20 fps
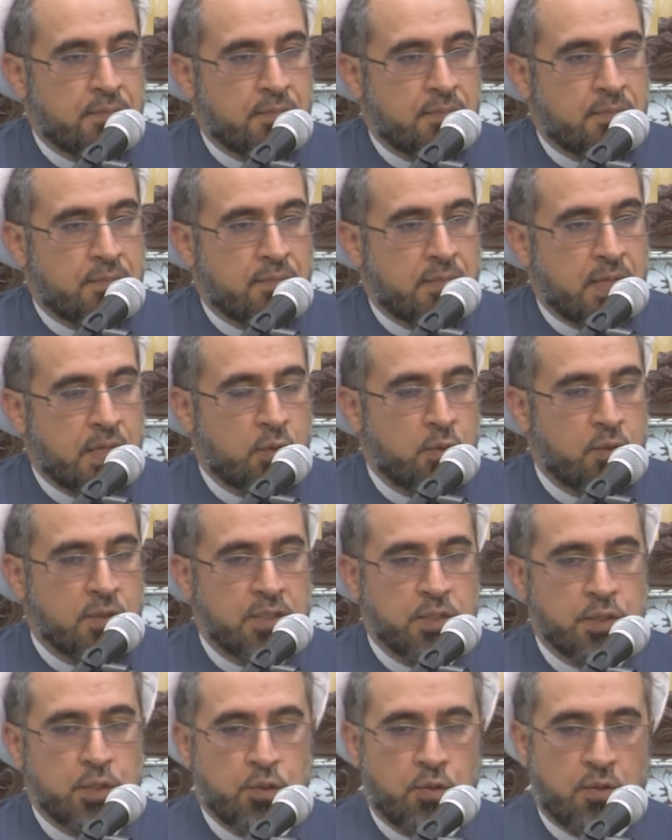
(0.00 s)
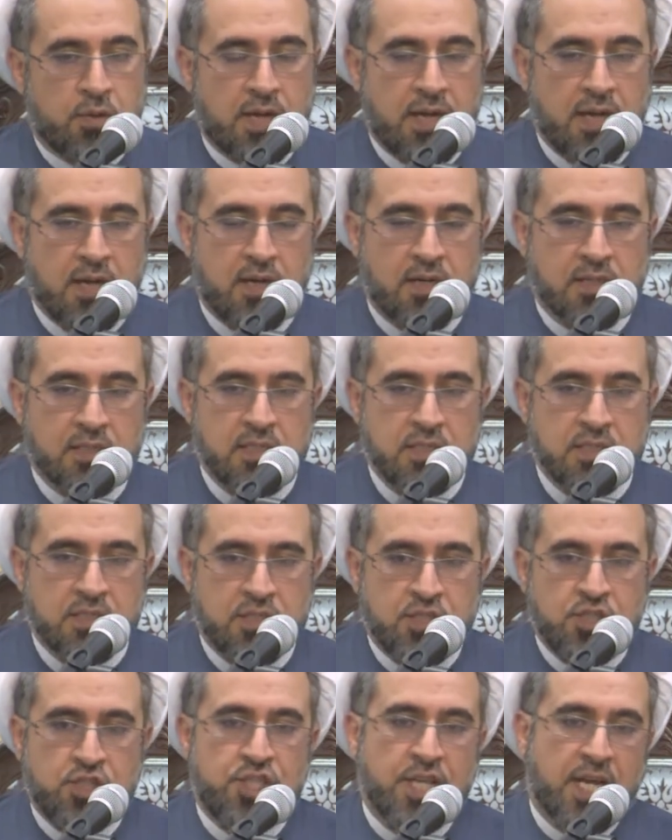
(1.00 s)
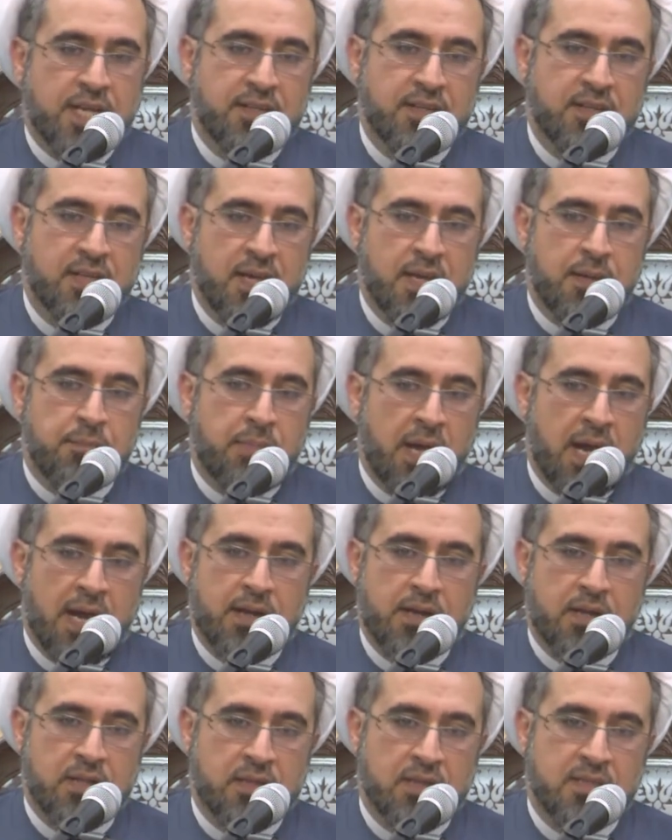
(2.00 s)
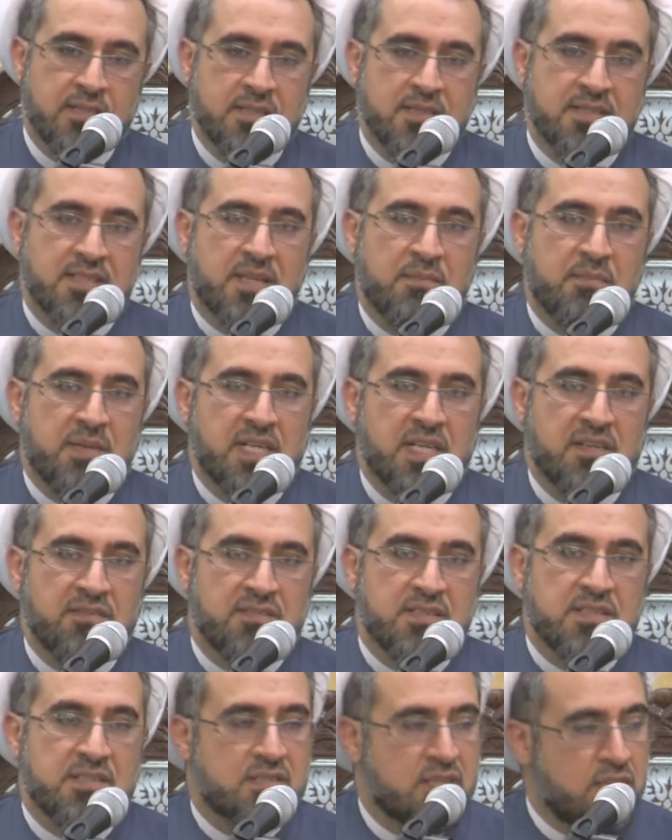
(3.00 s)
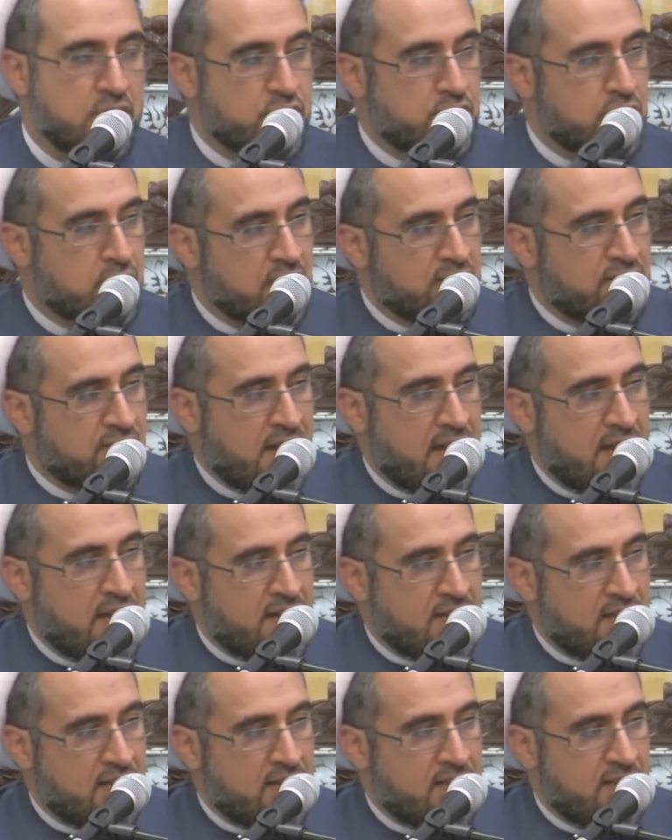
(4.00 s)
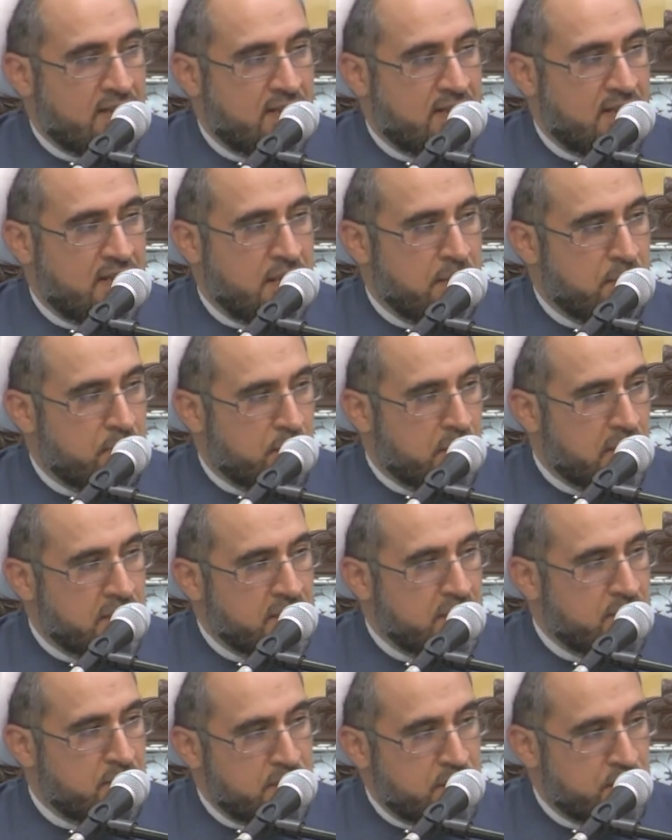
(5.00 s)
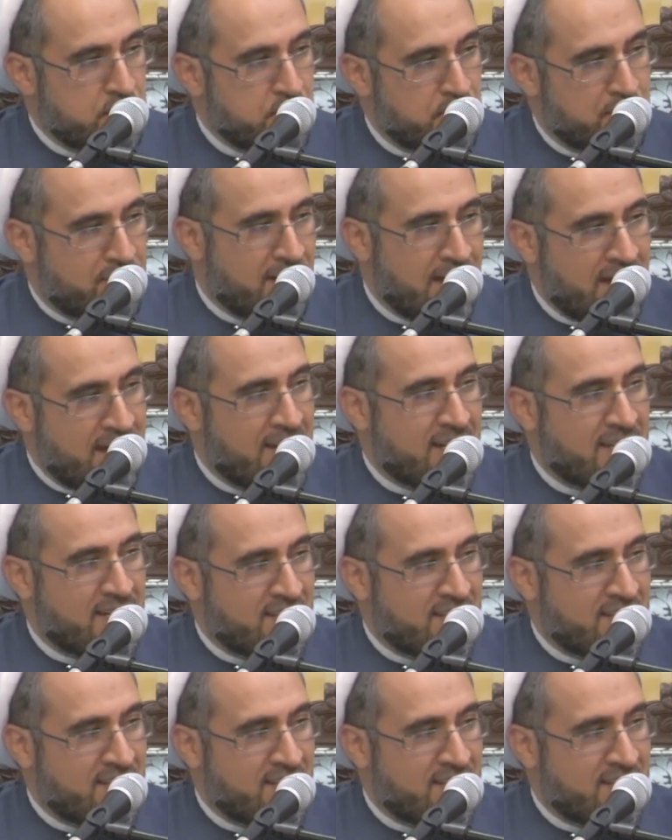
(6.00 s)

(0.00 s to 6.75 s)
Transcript: According to our ahadith, Jannah, paradise, is the manifestation of Aql, embodiment of Aql.